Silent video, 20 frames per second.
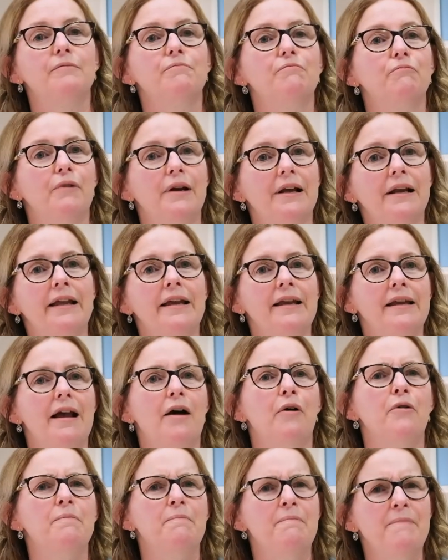really
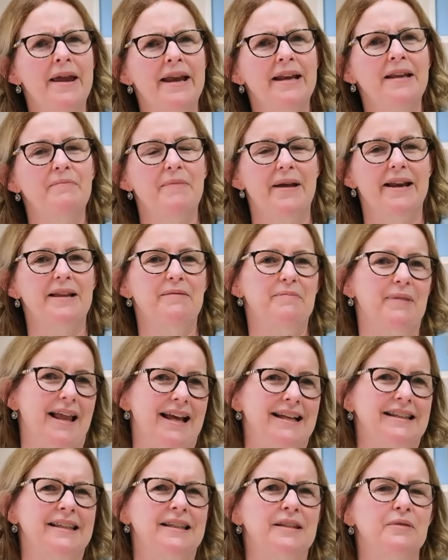on many
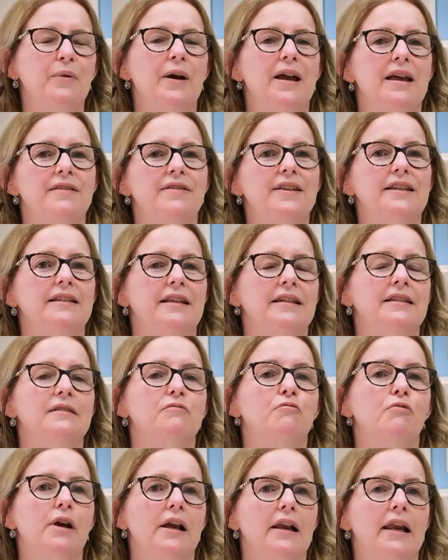places where this has
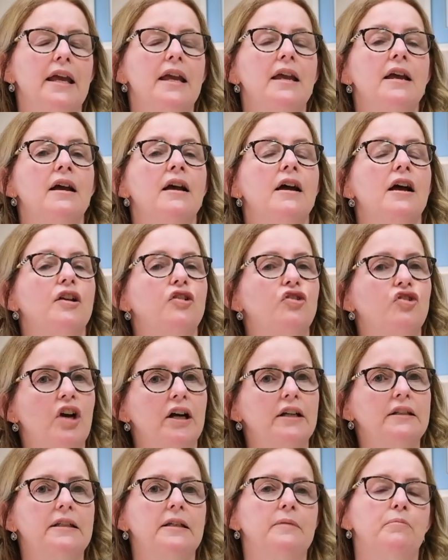really
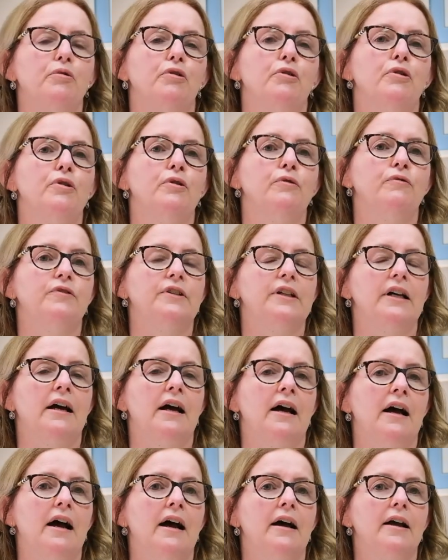just improved
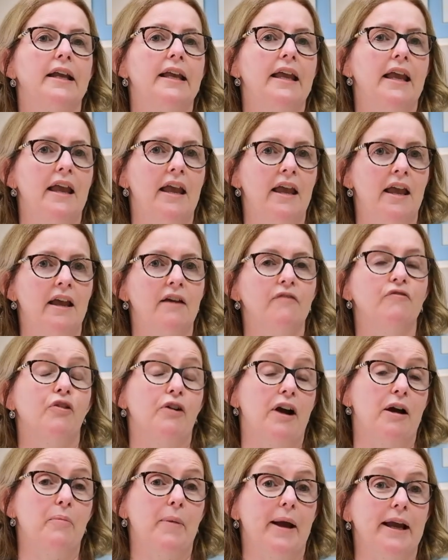care for
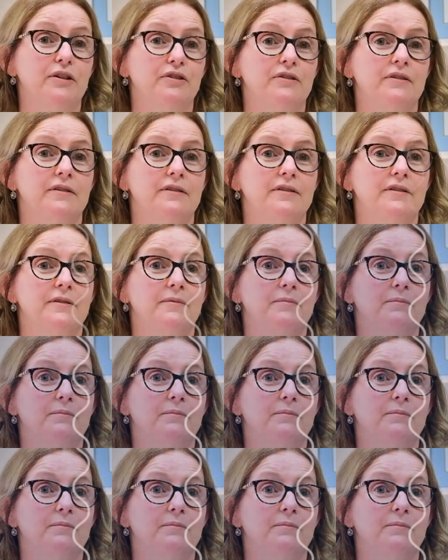our patients.